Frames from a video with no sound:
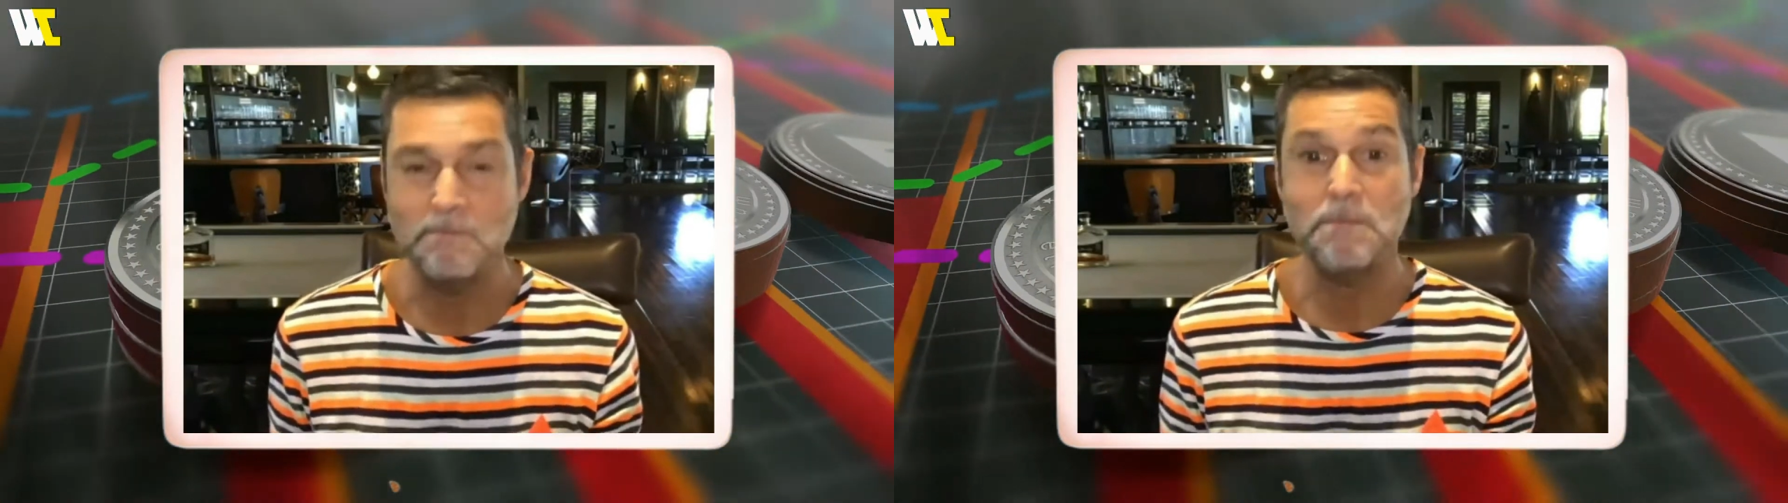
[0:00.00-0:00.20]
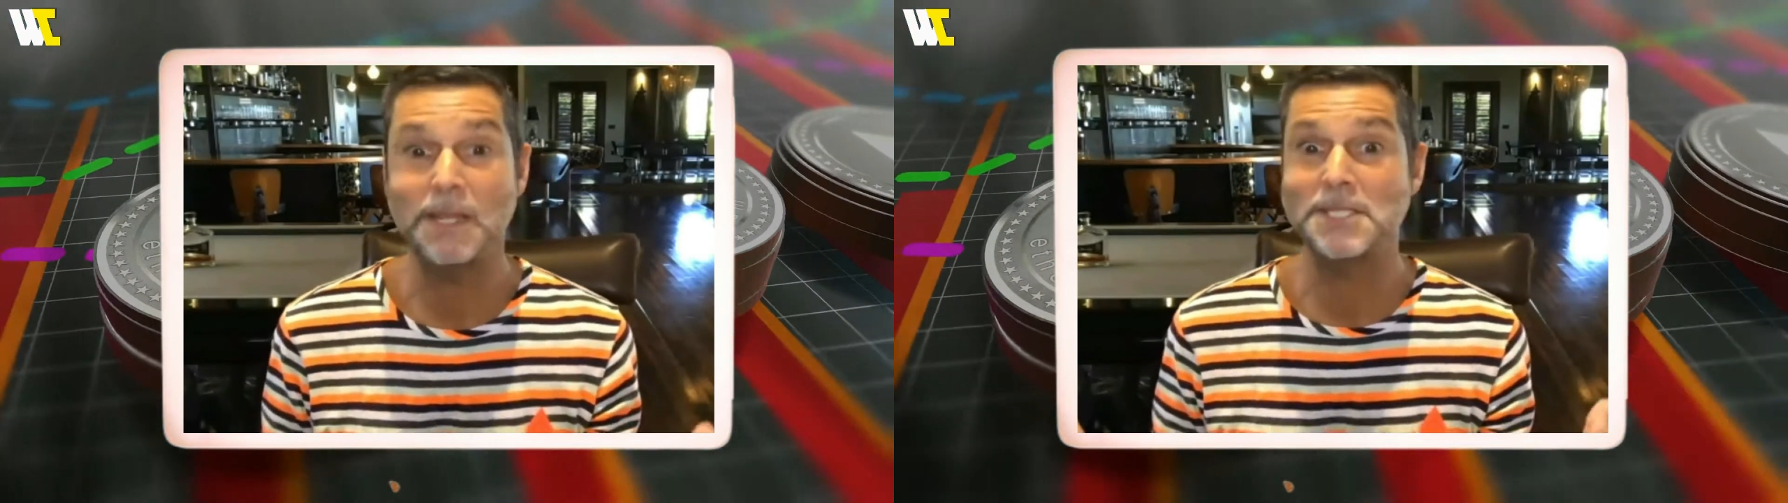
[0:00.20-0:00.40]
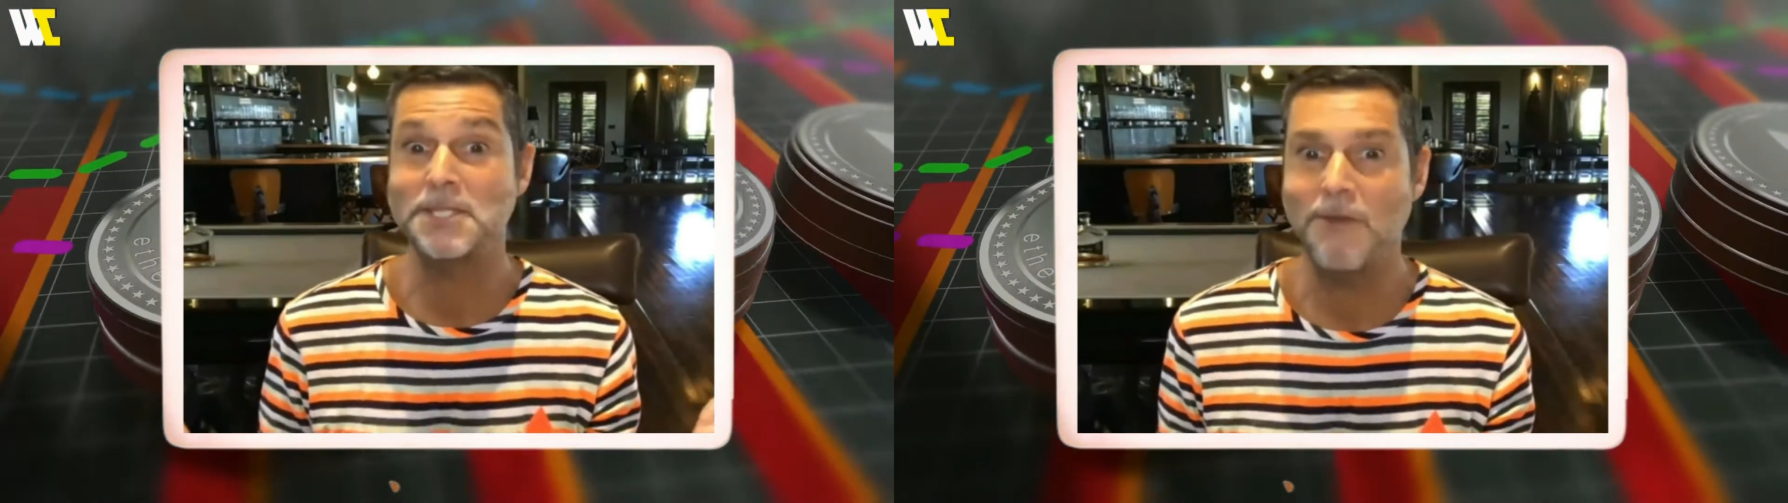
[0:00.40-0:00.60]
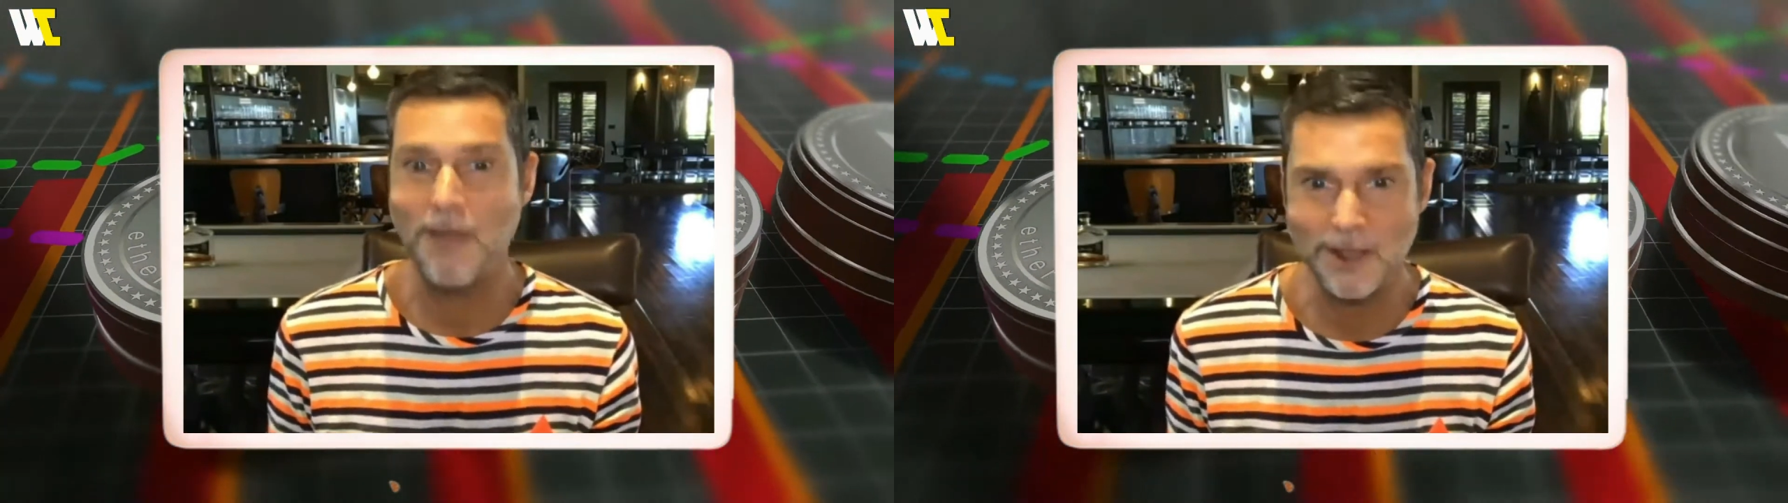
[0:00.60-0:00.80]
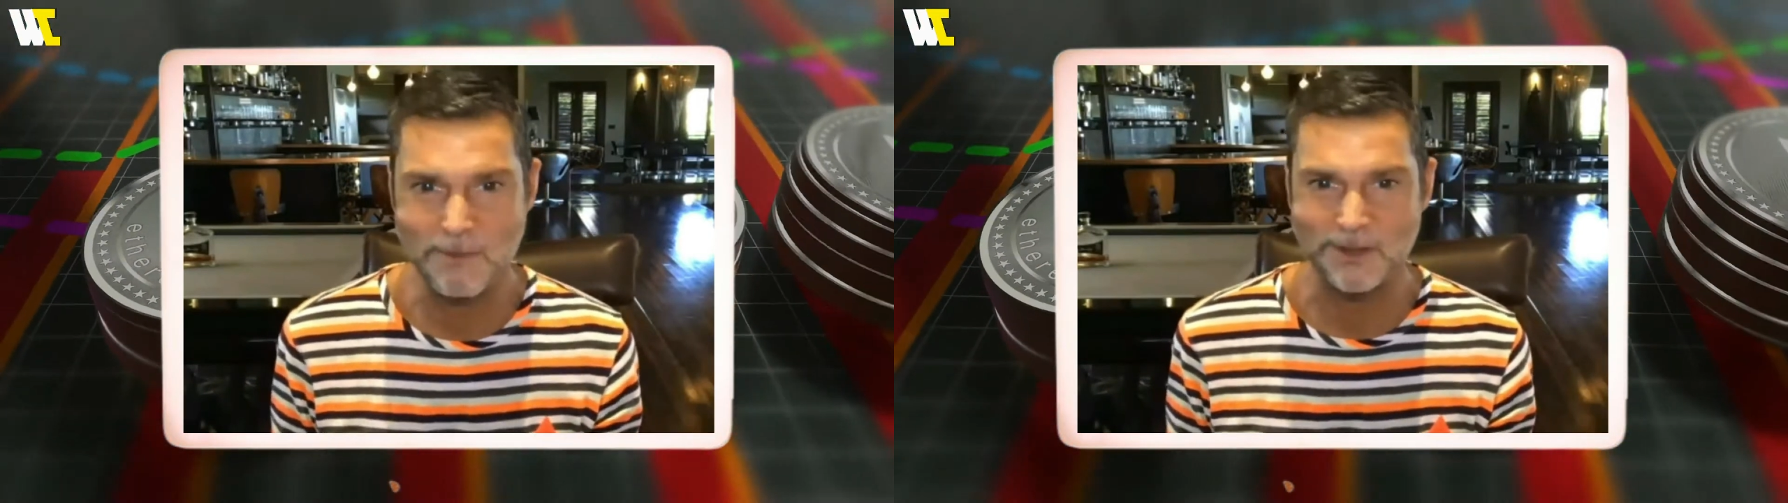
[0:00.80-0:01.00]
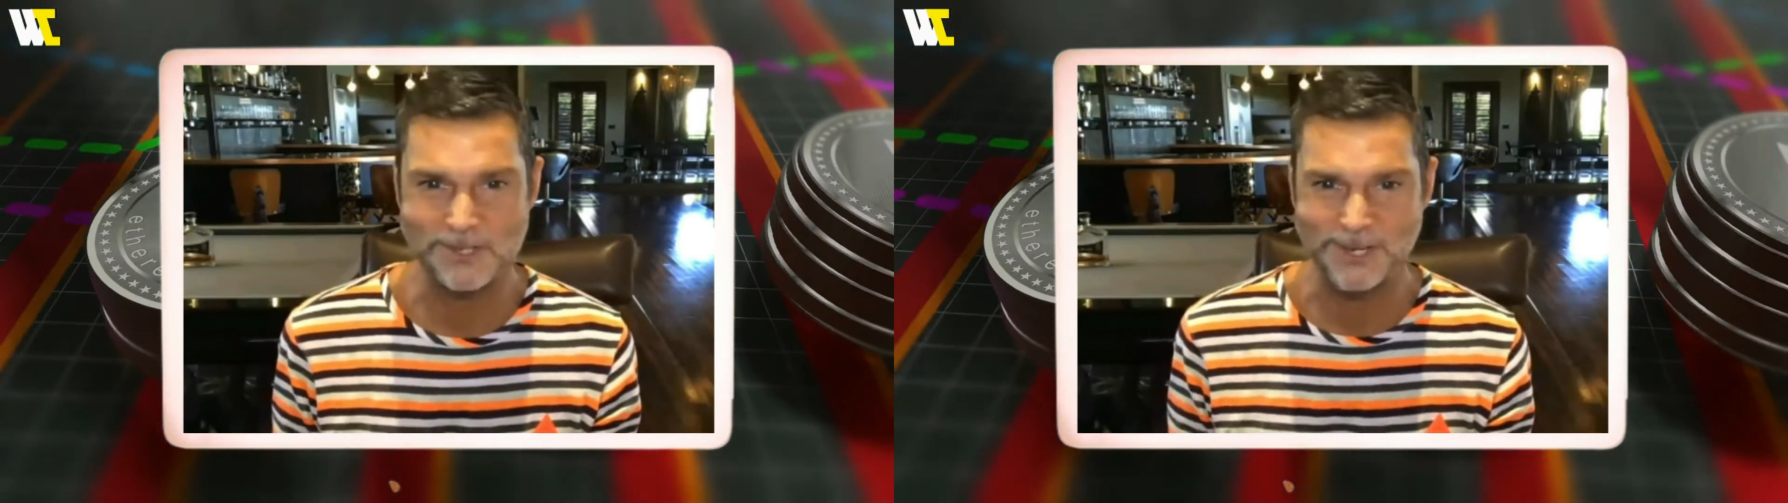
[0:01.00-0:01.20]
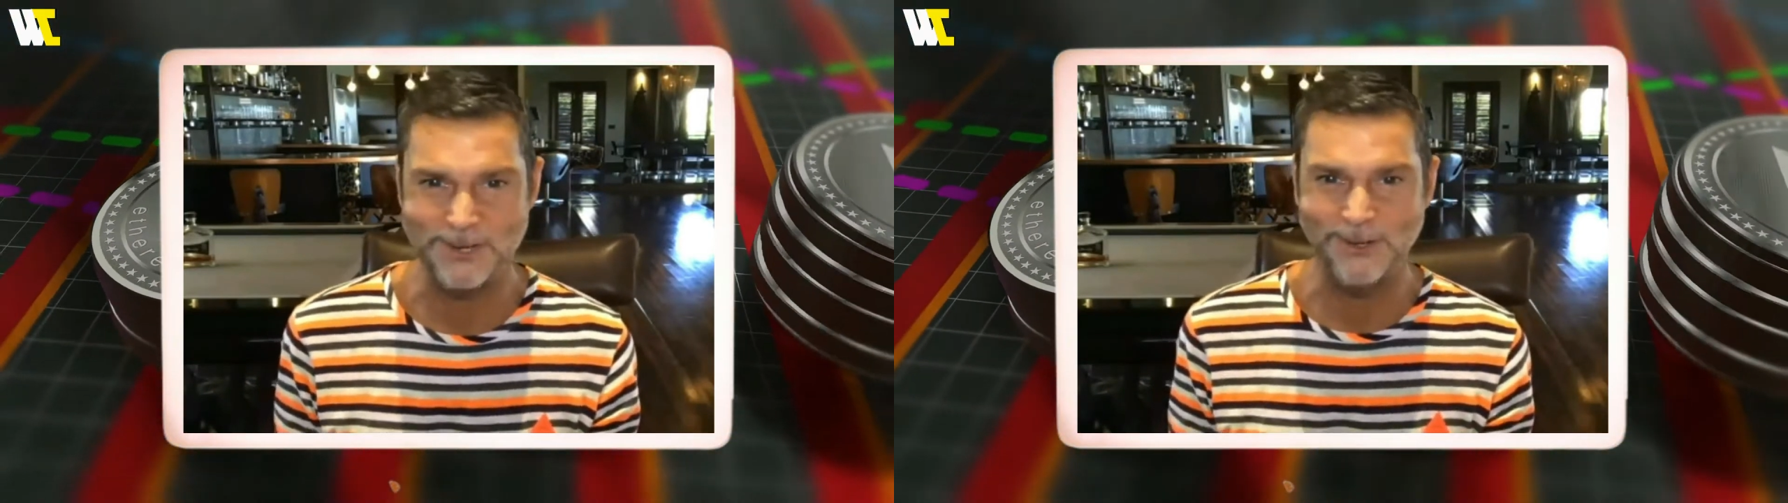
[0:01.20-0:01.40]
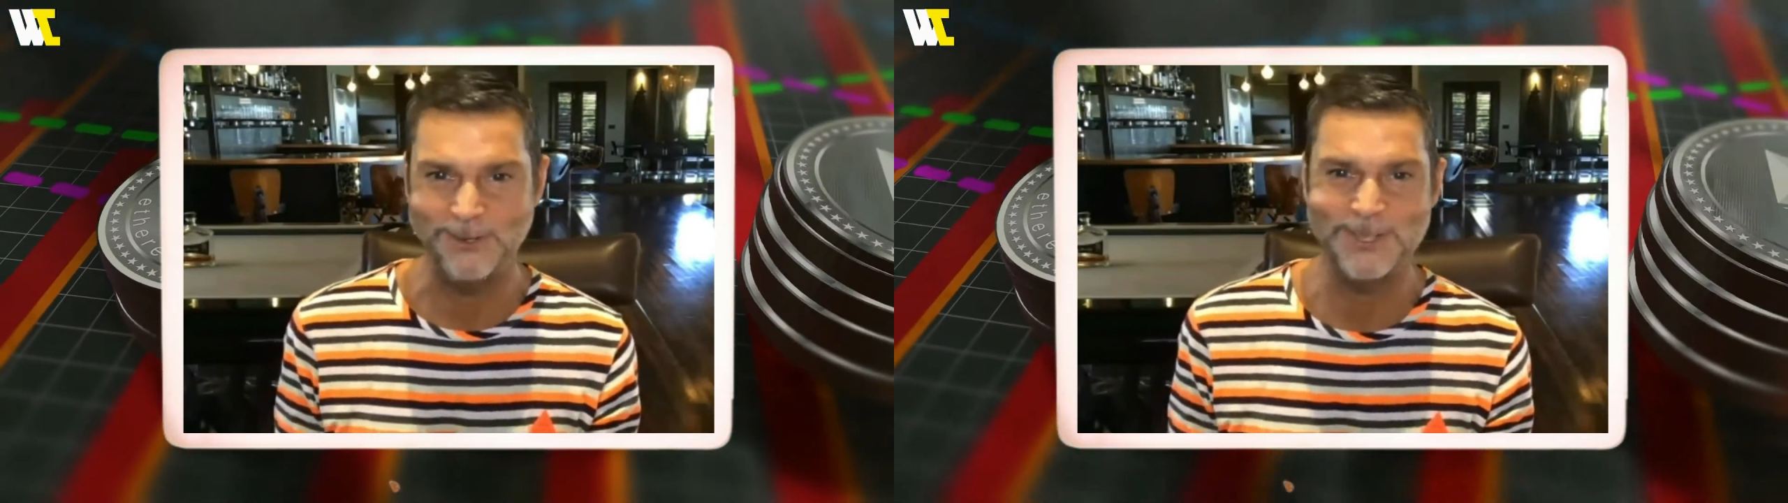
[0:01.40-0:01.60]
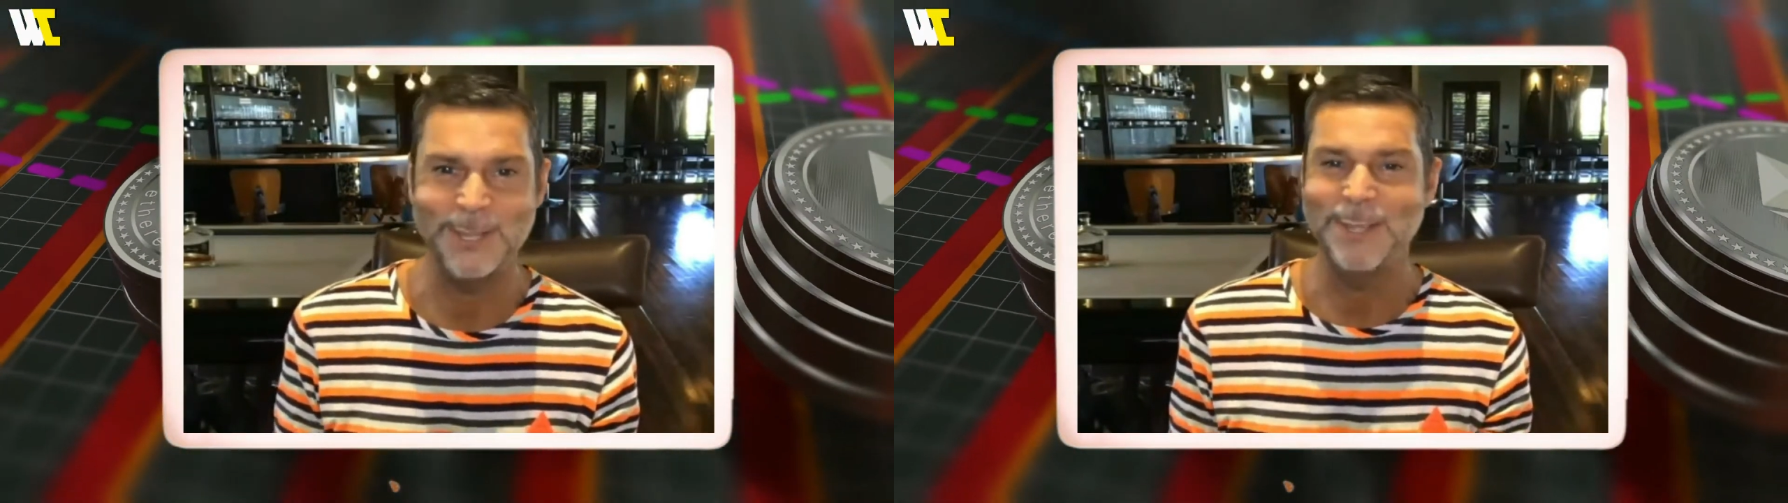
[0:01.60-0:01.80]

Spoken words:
because there are no margin calls,